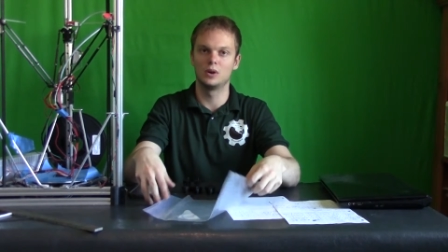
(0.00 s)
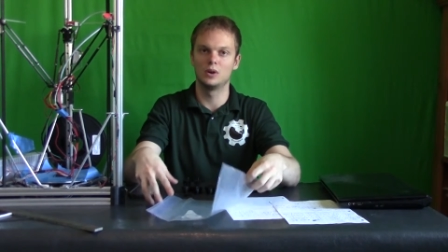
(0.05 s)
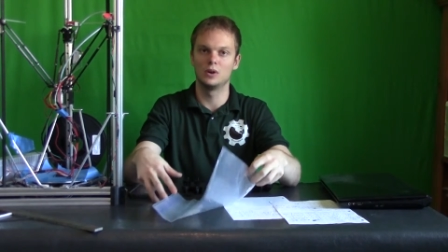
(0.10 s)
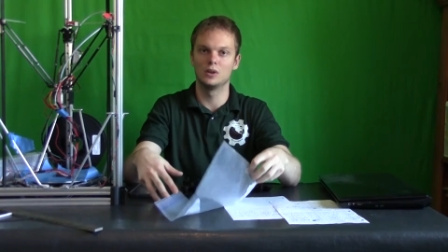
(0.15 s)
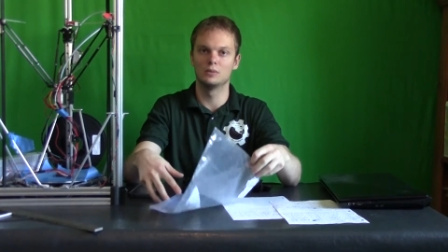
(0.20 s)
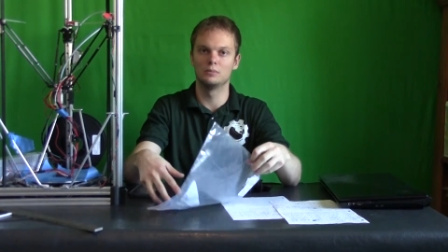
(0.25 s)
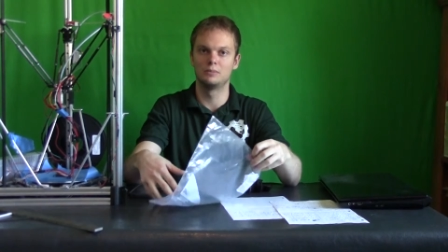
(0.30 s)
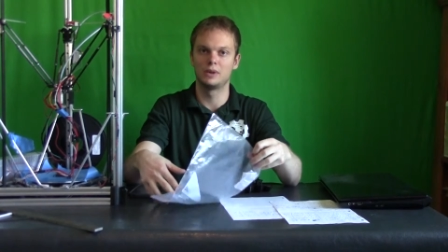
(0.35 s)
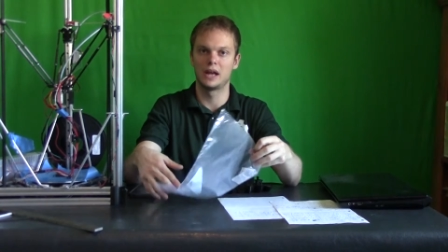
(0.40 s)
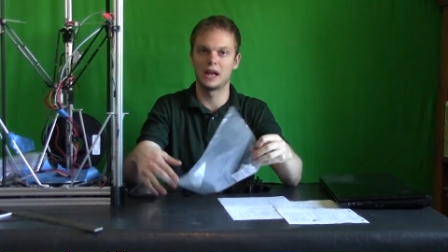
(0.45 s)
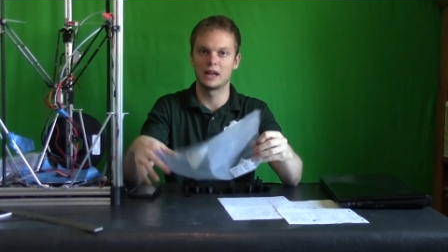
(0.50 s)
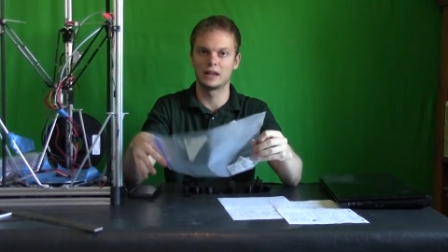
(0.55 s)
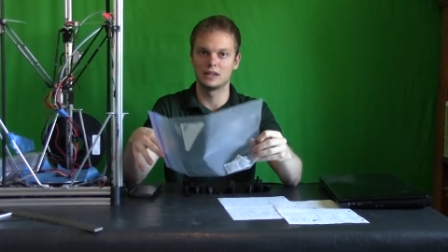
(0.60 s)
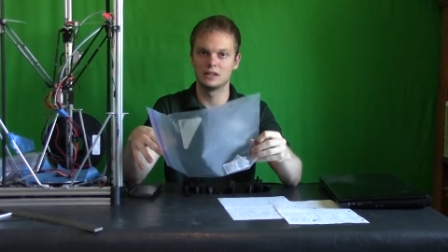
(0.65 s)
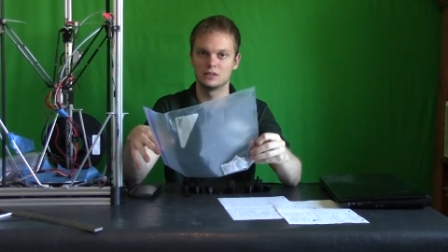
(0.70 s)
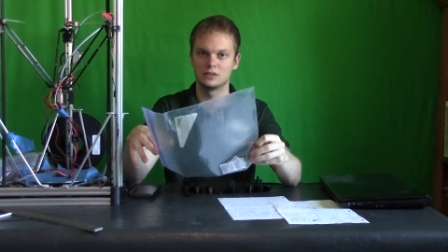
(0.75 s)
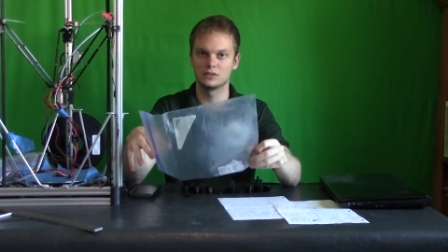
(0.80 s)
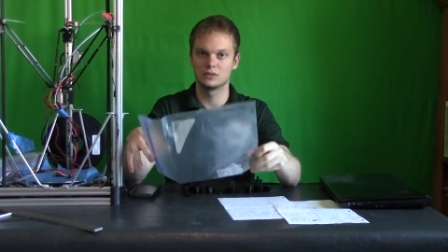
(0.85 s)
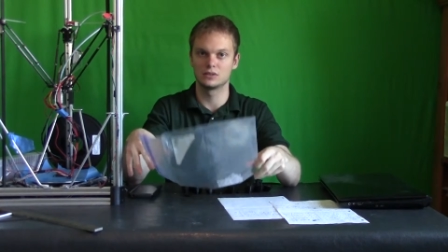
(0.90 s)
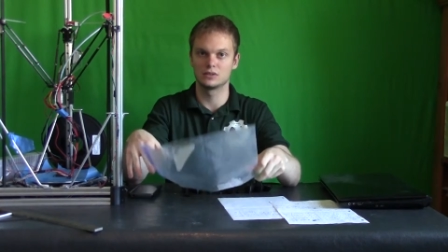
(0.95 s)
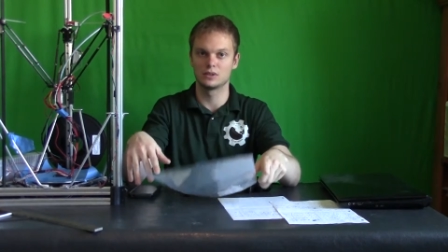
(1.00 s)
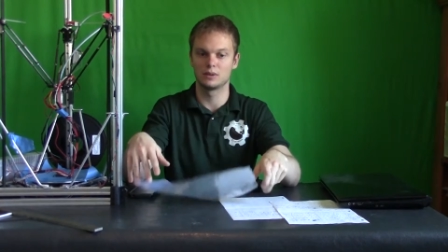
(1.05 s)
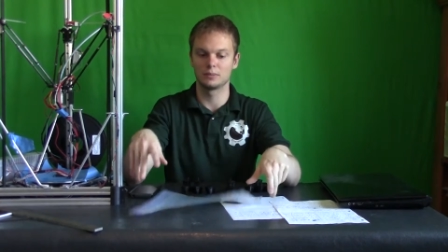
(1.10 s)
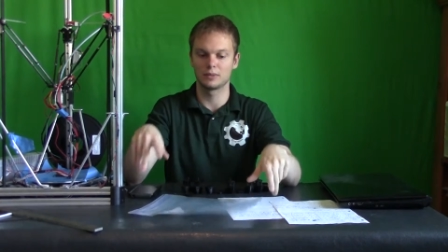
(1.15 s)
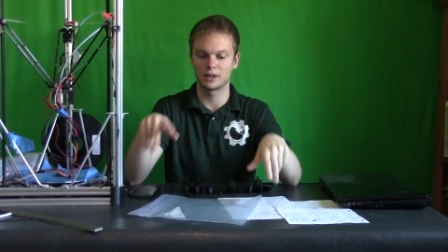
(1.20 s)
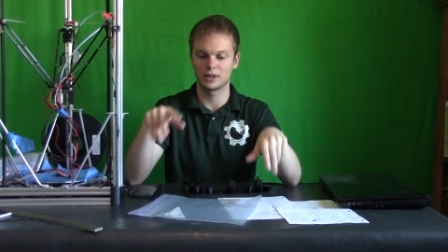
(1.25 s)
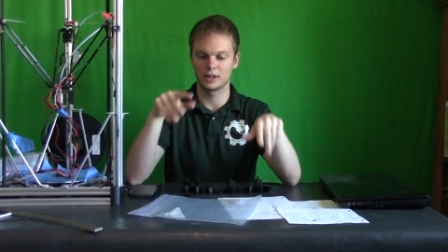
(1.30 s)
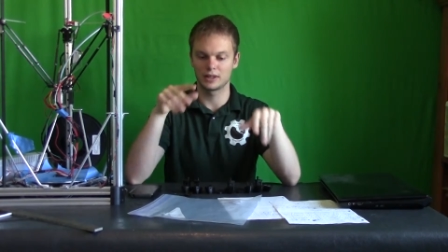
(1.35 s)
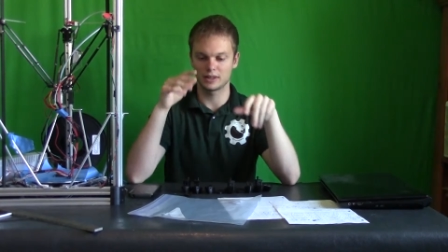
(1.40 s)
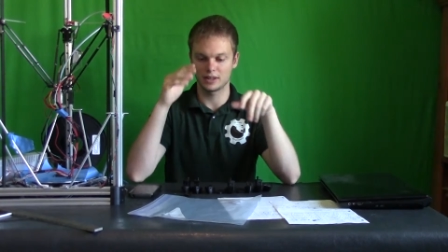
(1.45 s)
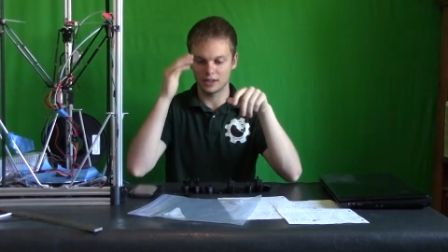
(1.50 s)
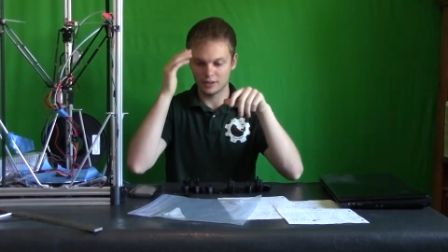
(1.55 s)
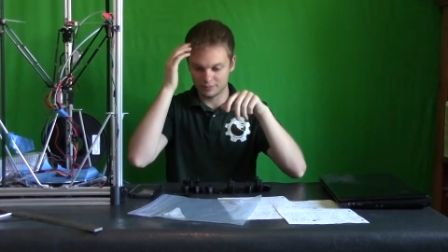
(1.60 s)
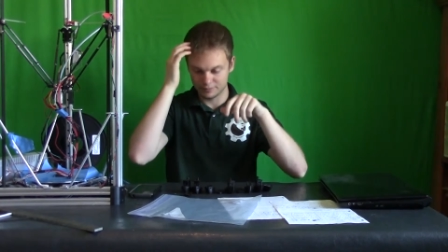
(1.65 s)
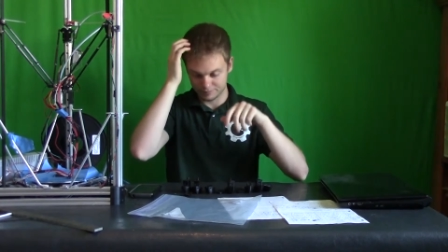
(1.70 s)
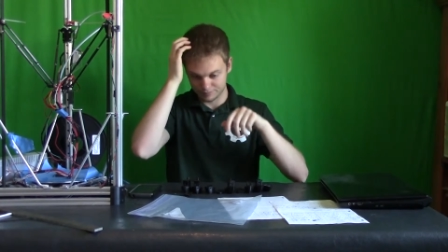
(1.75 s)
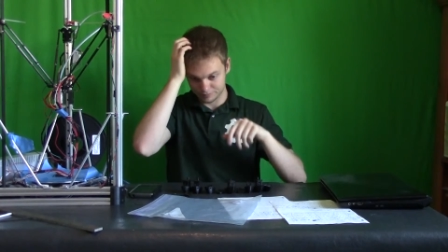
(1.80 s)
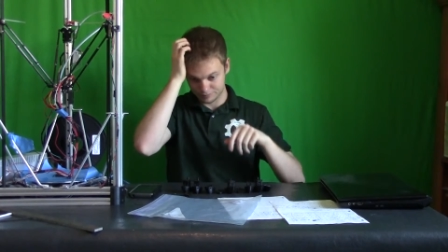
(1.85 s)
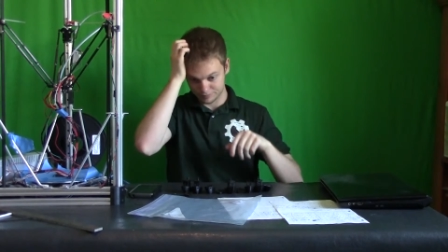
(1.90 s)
all in baggies or something like that.